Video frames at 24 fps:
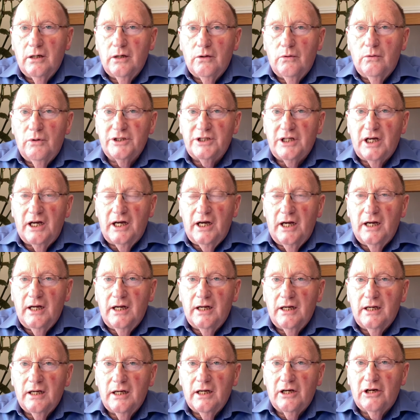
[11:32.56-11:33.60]
was a
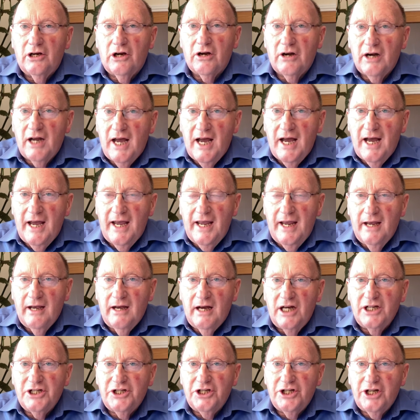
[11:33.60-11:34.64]
cry,
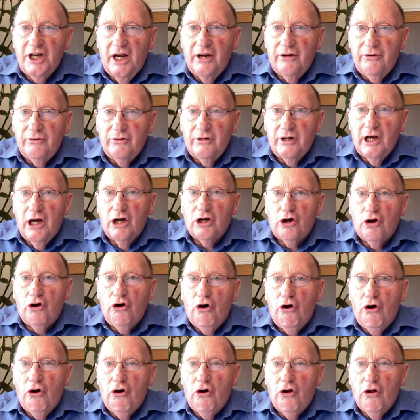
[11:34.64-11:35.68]
a shout, a
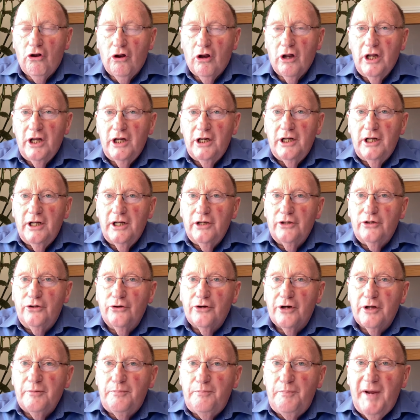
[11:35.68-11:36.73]
call to
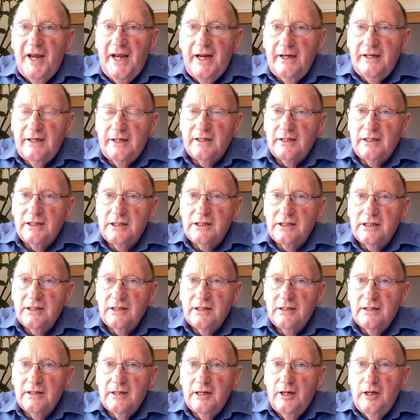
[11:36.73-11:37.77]
repentance.
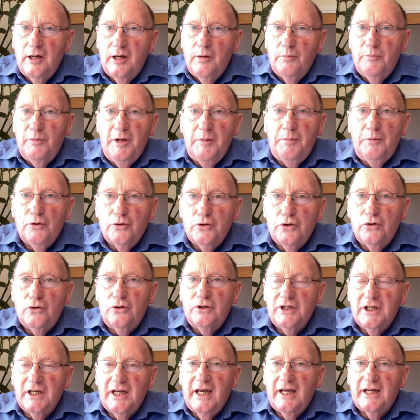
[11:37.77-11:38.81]
People
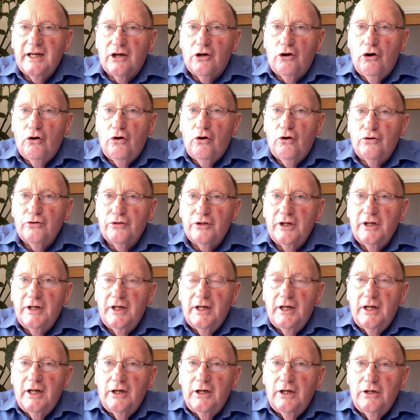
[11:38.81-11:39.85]
don't get called,
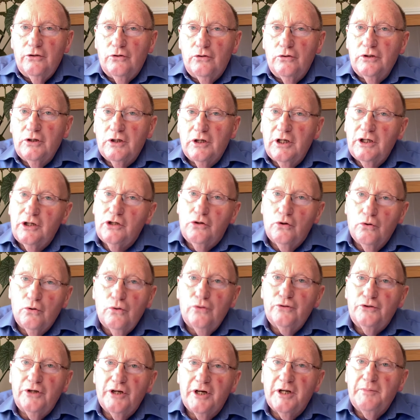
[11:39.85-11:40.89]
don't get
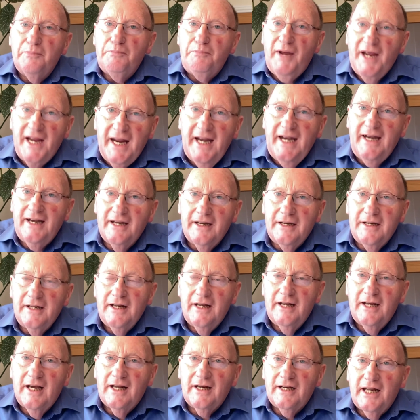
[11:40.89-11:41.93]
told to repent
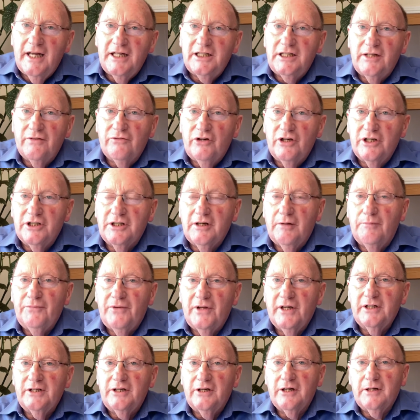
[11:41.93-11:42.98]
unless they've got
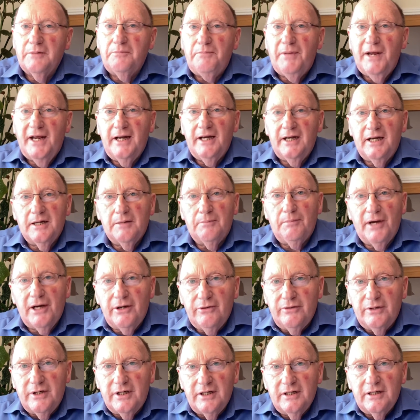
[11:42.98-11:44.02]
something to repent
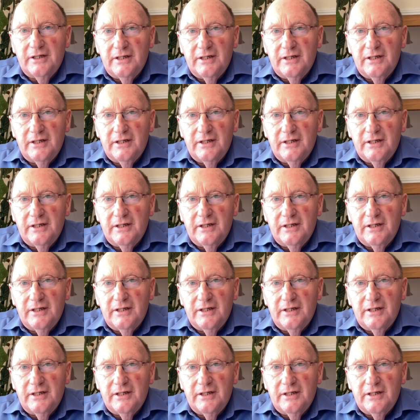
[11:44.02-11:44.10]
about.